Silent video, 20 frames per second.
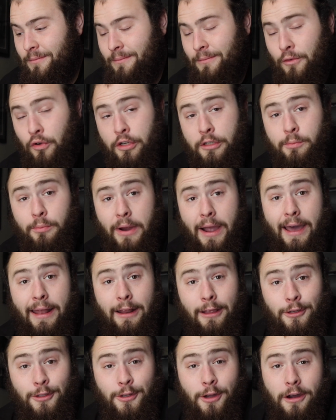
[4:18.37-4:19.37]
Chris Pratt
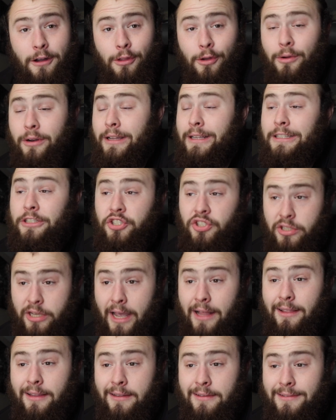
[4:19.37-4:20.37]
as Star-Lord is
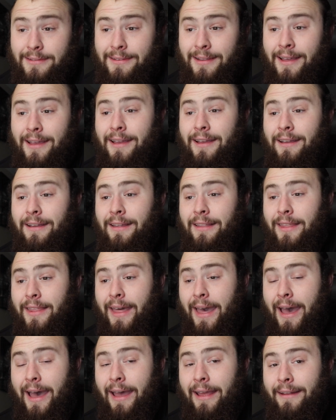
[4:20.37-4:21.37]
jealous
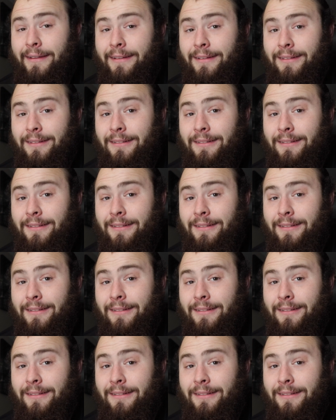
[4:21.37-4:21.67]
that